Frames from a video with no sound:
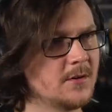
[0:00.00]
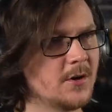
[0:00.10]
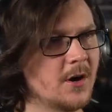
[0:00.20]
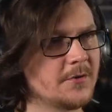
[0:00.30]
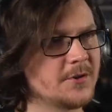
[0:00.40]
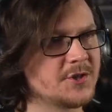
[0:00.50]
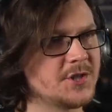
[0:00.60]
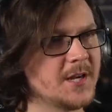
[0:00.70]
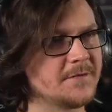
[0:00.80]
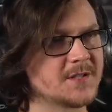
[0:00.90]
Or are there
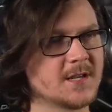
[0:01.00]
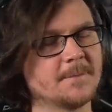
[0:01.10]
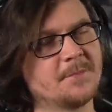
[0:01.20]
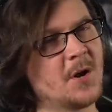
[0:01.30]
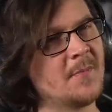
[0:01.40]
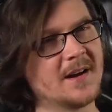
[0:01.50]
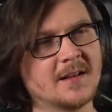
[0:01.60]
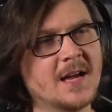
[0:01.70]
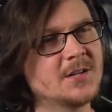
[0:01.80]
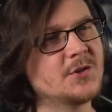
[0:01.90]
shifts? Oh my
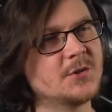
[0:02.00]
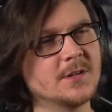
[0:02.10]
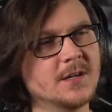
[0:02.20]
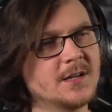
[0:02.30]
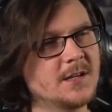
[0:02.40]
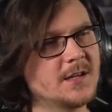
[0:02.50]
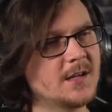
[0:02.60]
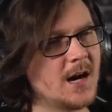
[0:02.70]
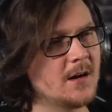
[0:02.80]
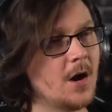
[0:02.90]
dude, you got